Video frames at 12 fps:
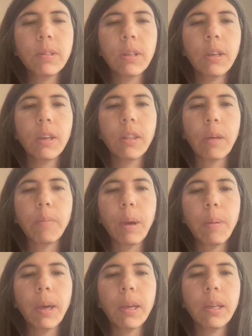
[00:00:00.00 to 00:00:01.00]
thinking like
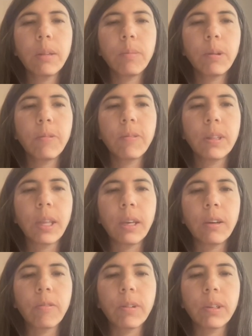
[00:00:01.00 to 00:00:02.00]
maybe I can move the knight
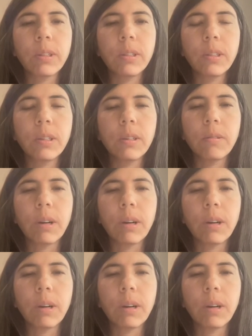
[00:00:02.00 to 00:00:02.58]
over to